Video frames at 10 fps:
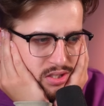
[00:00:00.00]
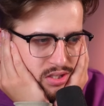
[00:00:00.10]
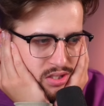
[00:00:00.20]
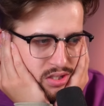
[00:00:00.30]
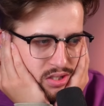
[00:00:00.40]

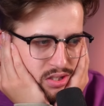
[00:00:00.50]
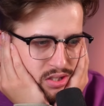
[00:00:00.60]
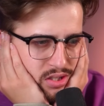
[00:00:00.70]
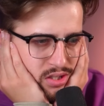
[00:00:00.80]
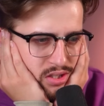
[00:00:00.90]

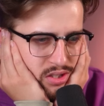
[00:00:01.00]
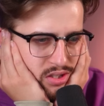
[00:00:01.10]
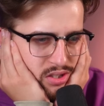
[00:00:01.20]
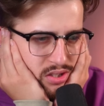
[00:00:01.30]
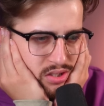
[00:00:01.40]

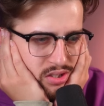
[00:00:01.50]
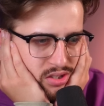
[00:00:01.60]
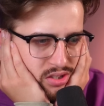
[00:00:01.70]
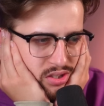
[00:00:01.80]
(silence)